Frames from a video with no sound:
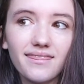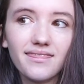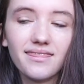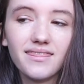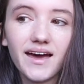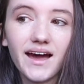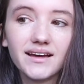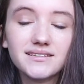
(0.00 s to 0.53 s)

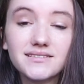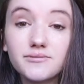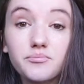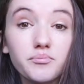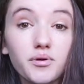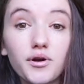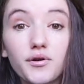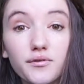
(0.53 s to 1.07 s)
that's a
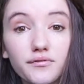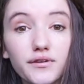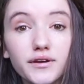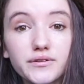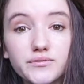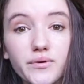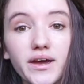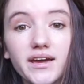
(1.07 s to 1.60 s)

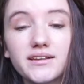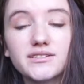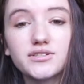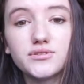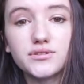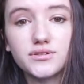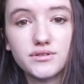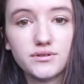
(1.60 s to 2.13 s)
perfect way
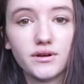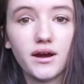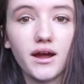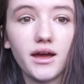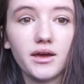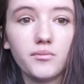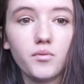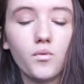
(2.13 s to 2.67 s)
to
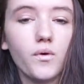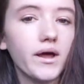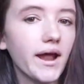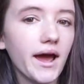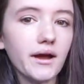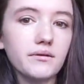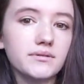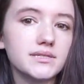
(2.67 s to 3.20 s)
describe what
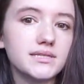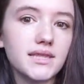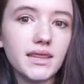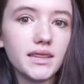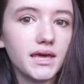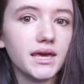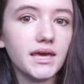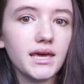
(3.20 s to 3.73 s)
I was
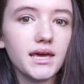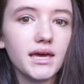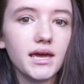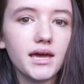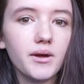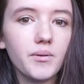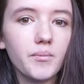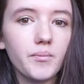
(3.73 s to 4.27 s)

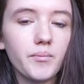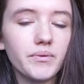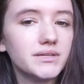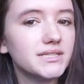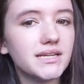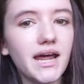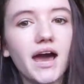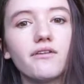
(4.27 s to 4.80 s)
thinking but
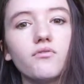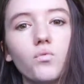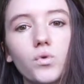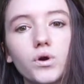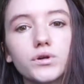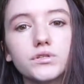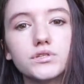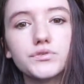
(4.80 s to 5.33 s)
didn't have
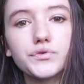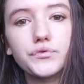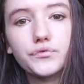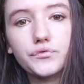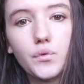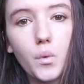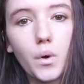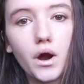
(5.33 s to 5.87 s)
words
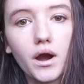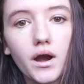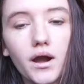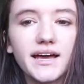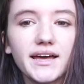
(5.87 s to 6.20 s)
for.